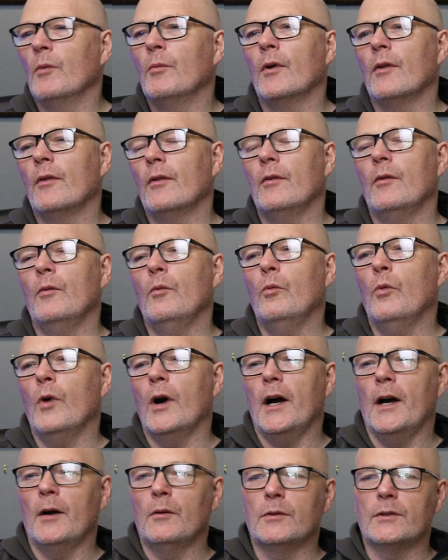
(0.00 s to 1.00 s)
but
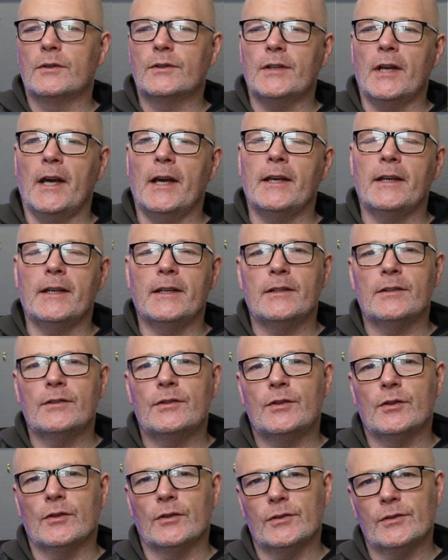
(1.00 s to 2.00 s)
what I would say is
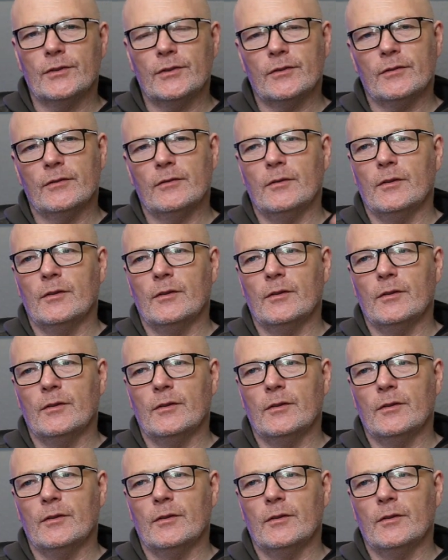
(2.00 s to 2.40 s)
just